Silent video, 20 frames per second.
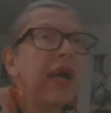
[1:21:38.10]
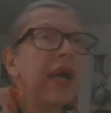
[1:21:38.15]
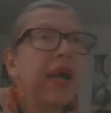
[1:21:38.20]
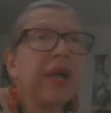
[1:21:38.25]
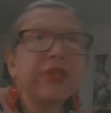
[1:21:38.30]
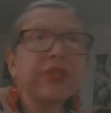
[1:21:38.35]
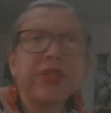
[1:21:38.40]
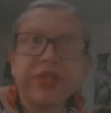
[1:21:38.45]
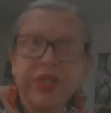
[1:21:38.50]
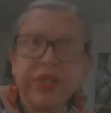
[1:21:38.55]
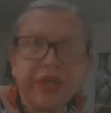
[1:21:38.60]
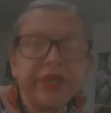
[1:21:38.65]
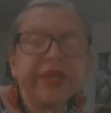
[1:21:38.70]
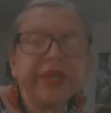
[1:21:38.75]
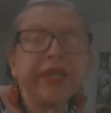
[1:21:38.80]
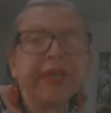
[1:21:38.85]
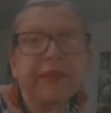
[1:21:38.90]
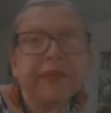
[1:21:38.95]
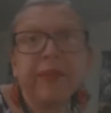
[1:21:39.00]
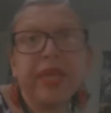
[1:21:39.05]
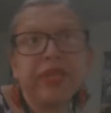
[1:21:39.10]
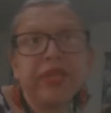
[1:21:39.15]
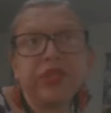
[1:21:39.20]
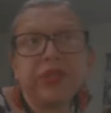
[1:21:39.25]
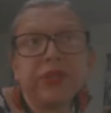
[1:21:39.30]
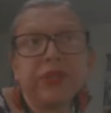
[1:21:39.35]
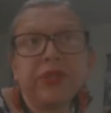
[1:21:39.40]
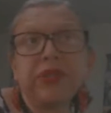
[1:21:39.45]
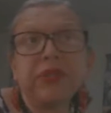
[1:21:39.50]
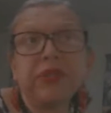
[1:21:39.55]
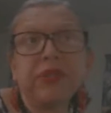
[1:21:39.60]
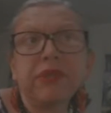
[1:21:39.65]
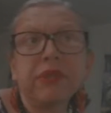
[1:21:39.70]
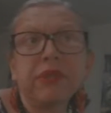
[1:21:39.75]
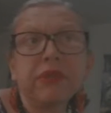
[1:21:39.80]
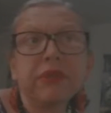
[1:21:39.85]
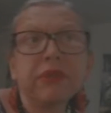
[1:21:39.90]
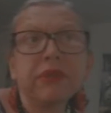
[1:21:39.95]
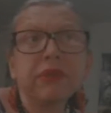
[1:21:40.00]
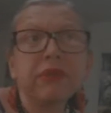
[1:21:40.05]
austerity measures.
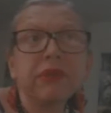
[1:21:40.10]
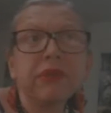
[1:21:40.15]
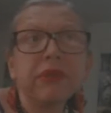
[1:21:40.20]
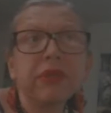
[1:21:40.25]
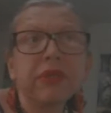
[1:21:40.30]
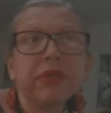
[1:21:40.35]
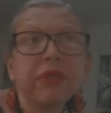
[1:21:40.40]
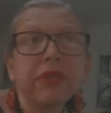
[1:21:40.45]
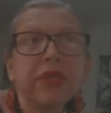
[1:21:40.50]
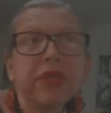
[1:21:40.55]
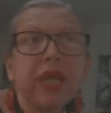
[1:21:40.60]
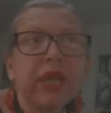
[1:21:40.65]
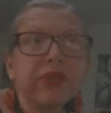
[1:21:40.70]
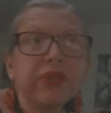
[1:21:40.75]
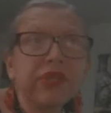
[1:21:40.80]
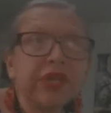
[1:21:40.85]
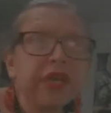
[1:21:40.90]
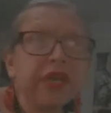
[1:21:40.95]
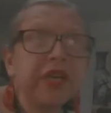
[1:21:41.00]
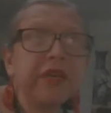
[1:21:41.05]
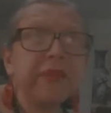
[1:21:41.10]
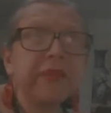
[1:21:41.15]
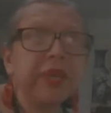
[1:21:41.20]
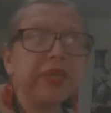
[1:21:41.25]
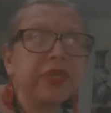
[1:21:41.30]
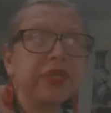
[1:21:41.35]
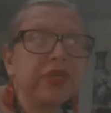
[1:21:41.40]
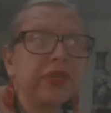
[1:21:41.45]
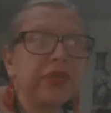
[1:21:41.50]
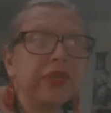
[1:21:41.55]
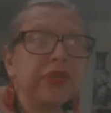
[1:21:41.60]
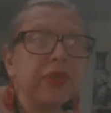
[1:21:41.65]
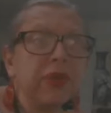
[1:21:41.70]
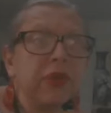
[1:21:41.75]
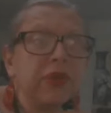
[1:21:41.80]
Austerity measures. So,